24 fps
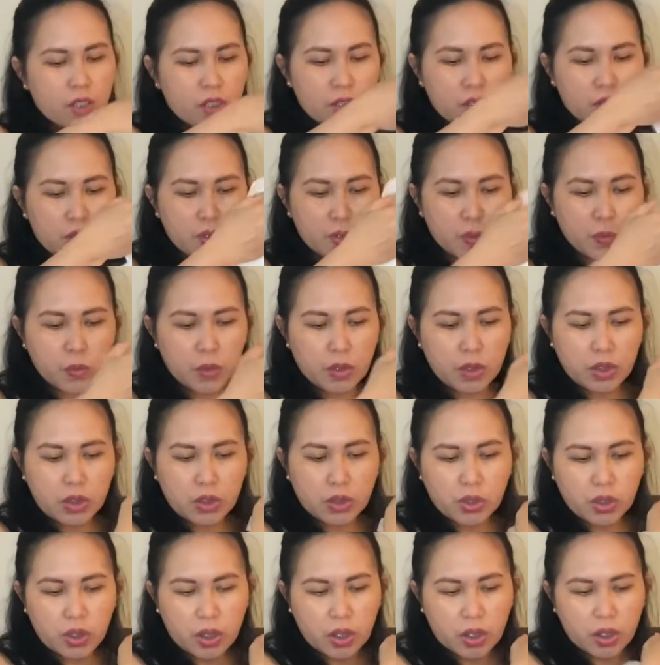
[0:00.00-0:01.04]
So we'll
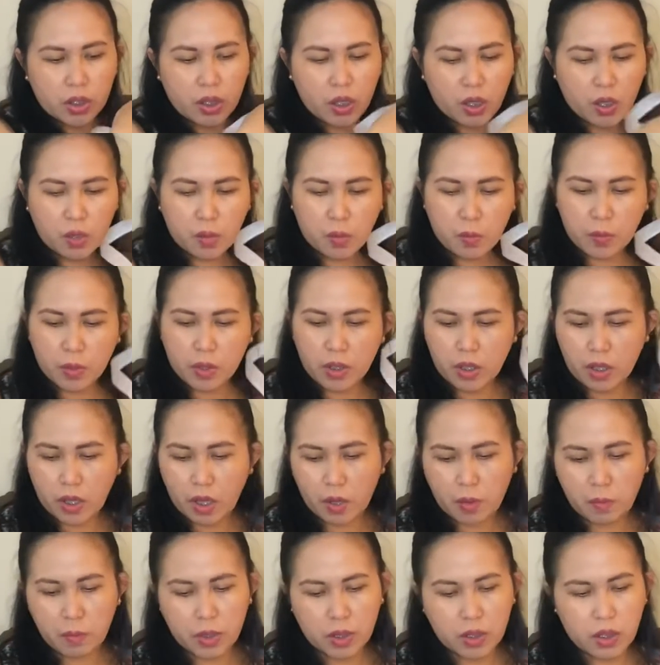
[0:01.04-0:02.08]
check how
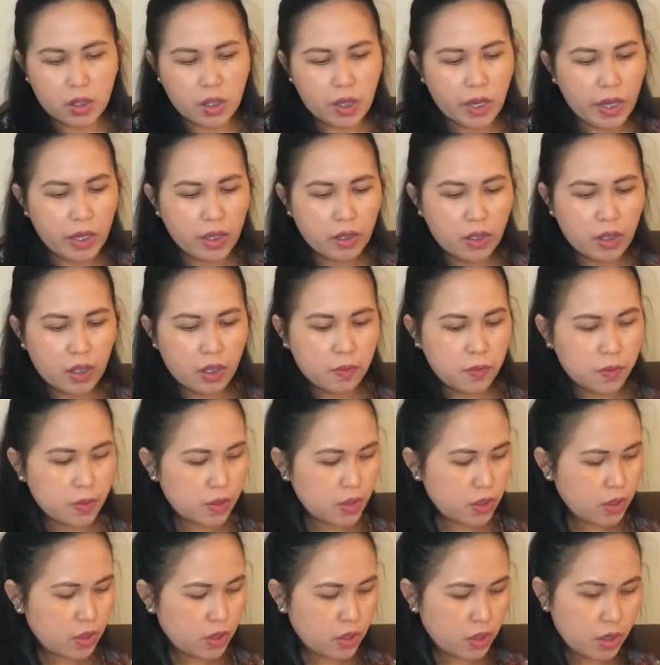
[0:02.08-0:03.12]
many items
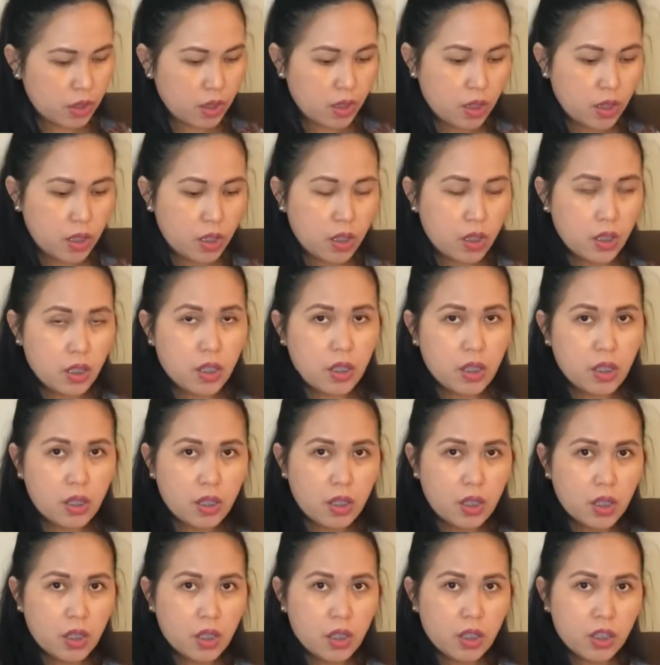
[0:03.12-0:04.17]
that they
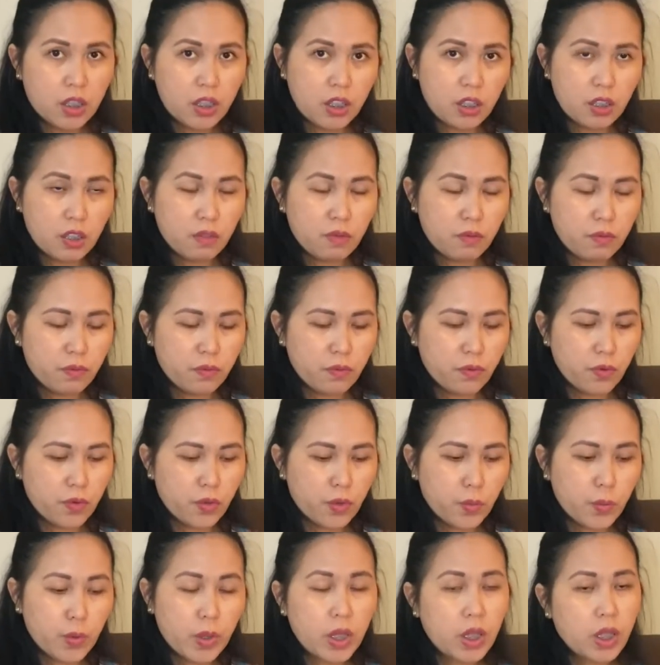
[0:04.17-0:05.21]
give for
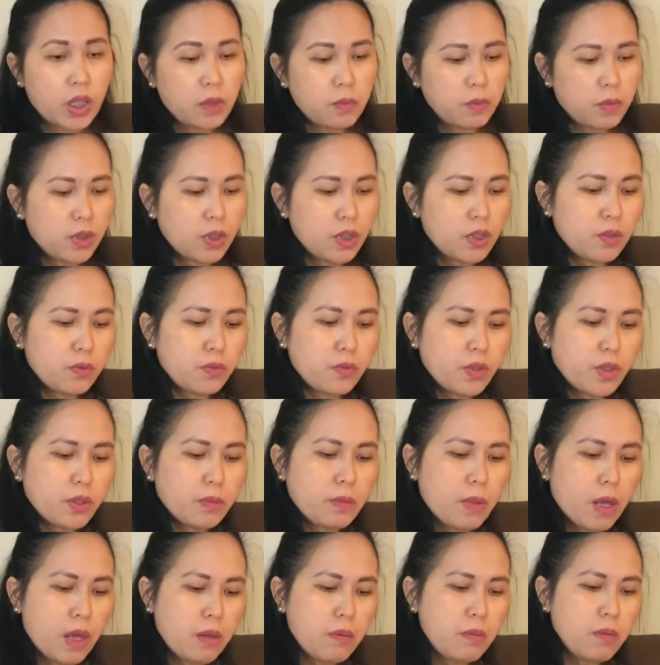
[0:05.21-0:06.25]
welcome kit for the
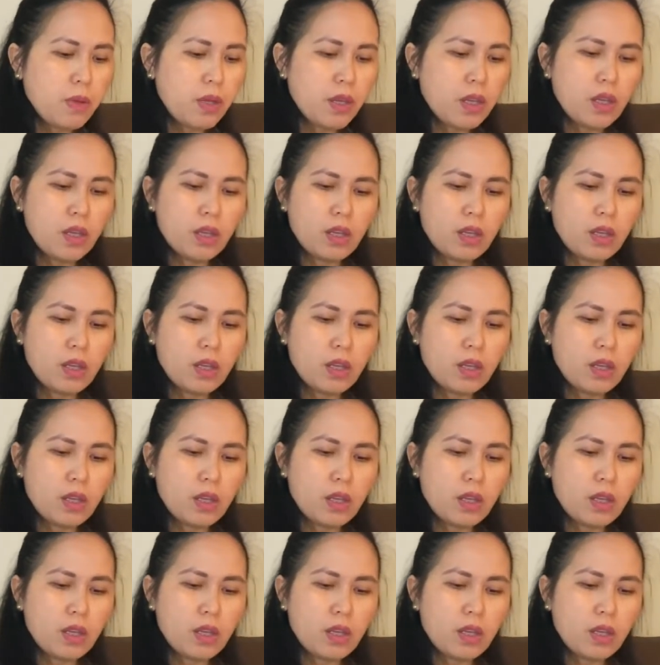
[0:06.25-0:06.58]
baby.